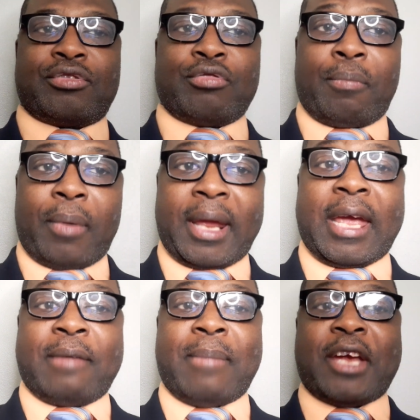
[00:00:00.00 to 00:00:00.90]
to bring
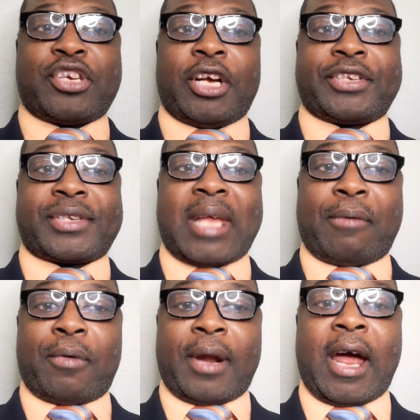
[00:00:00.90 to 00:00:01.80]
in measures
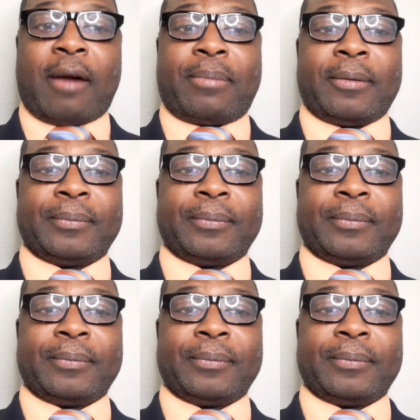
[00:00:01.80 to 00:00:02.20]
that will help.